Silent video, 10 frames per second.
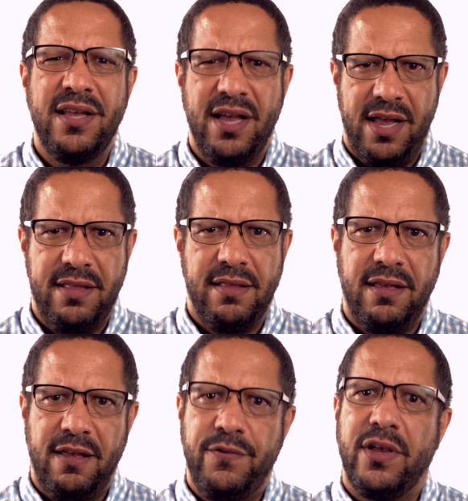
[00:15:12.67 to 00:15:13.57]
And
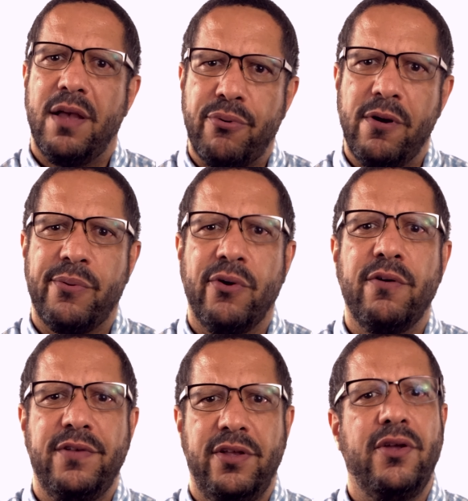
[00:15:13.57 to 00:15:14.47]
if you get
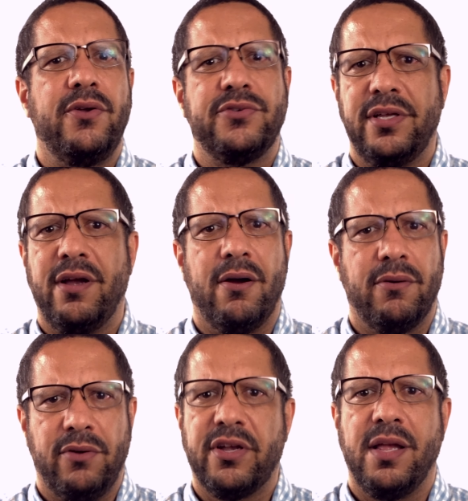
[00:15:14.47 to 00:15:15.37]
pre-approved, you usually are
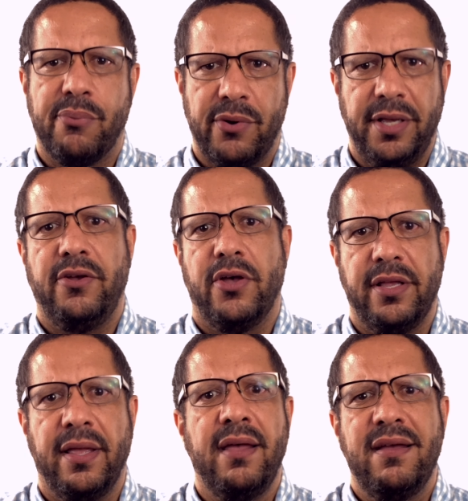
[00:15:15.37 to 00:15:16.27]
looking pretty good,
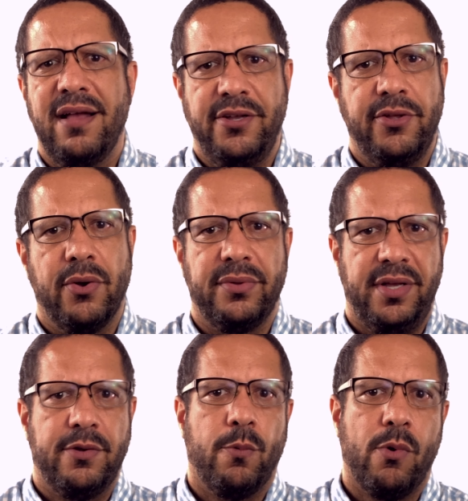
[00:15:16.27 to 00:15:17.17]
and you don't
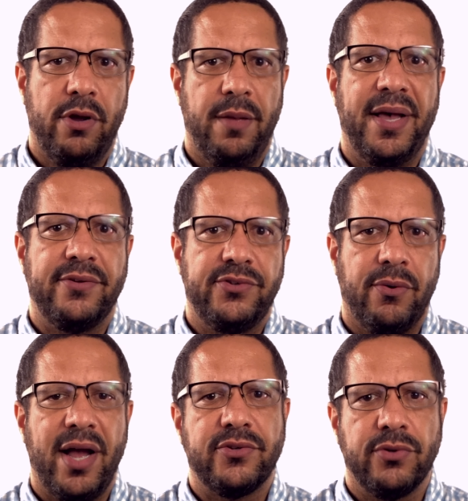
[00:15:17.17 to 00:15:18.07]
need to worry about
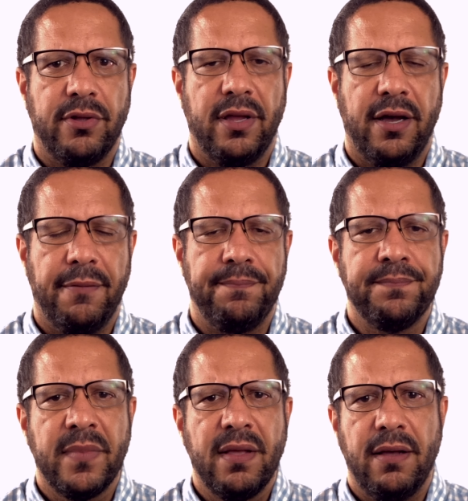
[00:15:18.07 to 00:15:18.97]
your actual
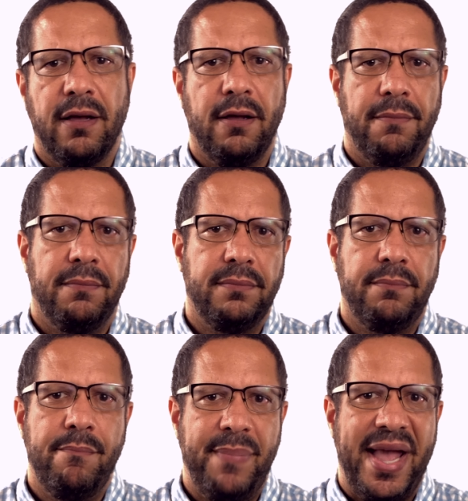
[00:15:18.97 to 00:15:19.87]

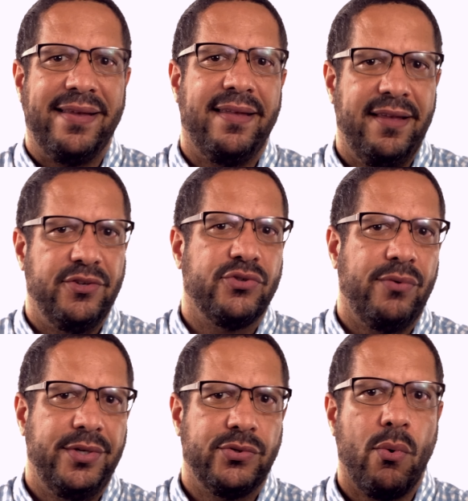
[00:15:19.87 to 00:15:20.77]
bank
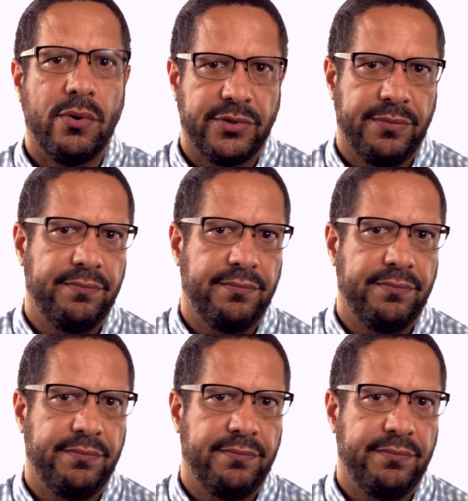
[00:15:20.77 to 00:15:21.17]
industry scores.